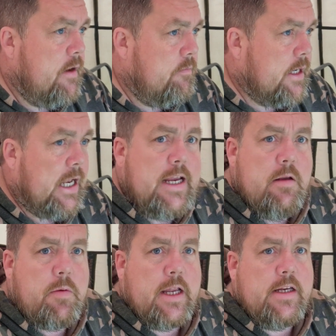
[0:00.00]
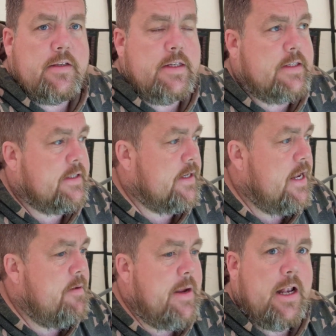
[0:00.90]
clean place. It's in
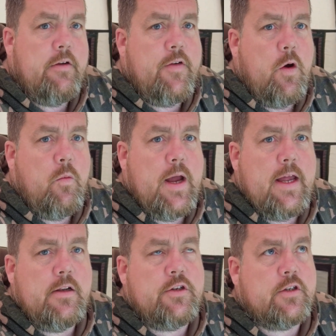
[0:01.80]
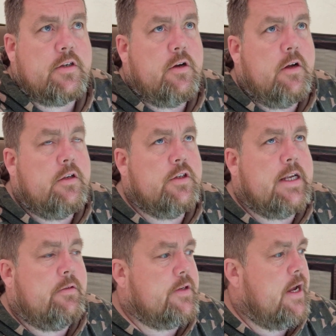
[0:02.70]
the middle of nowhere, just
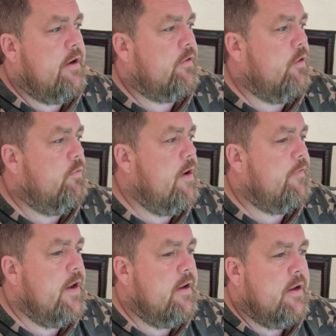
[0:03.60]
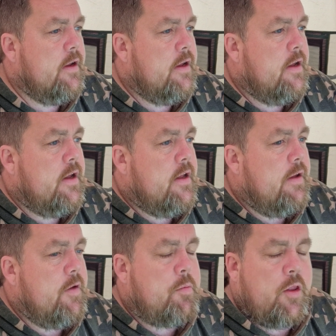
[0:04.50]
outside of sort of Riffin. If
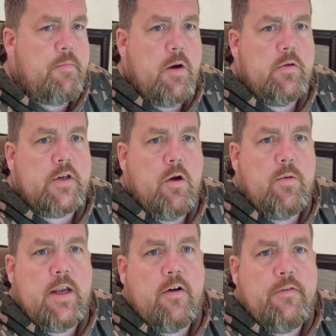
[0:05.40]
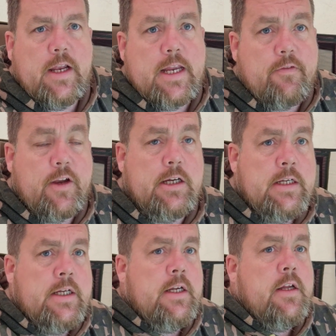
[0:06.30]
you put the postcode in off the leaflet,
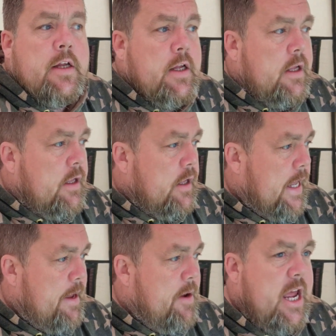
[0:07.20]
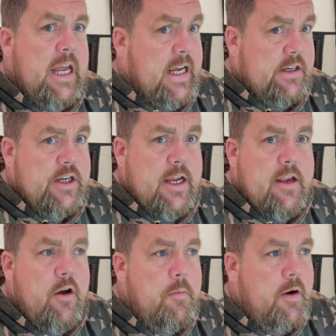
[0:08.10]
it gets you here
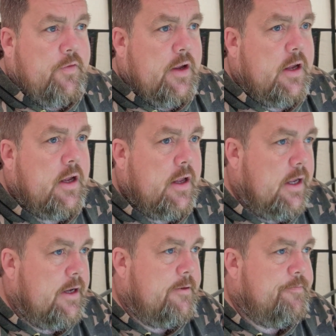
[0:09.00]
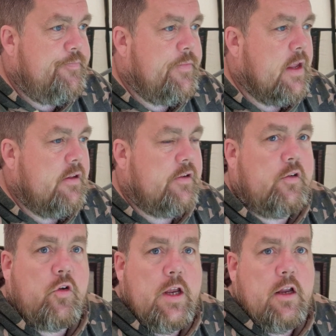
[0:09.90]
no bother. There's a
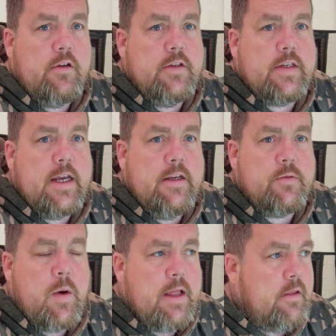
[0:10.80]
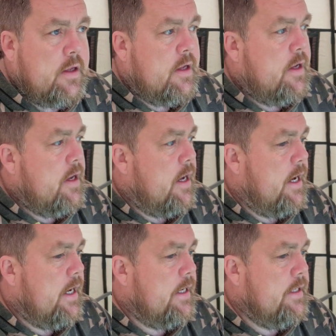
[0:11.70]
toilet on site as well,
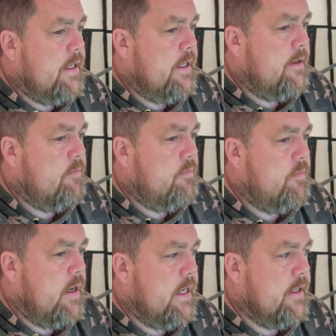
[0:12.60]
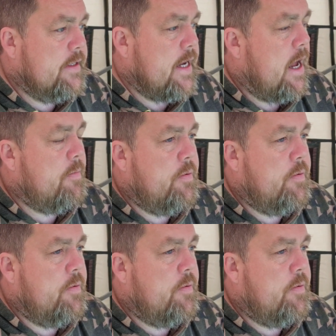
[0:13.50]
and a tap,